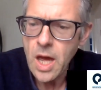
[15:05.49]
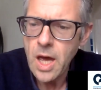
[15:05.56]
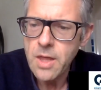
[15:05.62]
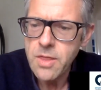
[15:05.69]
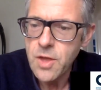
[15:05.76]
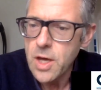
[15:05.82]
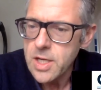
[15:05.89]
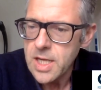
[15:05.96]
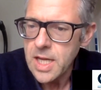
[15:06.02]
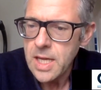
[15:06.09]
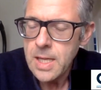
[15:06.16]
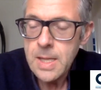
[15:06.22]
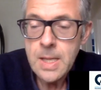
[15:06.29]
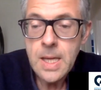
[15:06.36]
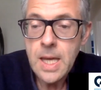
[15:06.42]

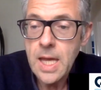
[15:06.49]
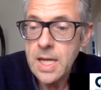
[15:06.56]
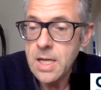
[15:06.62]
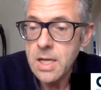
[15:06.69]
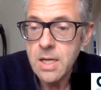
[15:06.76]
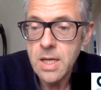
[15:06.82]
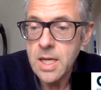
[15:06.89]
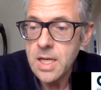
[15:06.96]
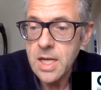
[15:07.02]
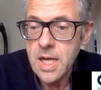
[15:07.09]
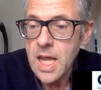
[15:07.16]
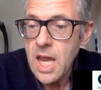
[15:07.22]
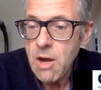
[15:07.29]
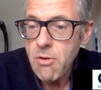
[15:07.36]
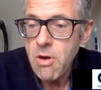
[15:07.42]
Thirdly, in an
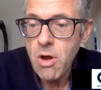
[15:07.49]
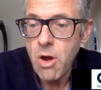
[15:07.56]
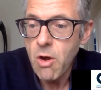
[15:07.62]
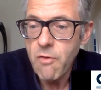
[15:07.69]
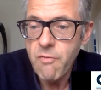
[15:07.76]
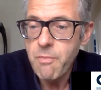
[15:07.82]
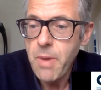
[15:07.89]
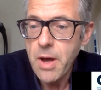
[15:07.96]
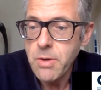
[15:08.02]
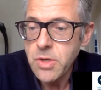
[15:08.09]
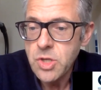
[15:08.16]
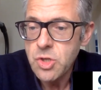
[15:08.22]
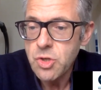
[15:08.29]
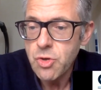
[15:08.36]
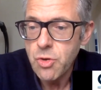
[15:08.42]
era of
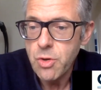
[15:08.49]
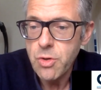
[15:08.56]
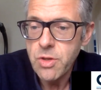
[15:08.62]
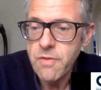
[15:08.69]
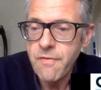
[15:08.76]
post-truth,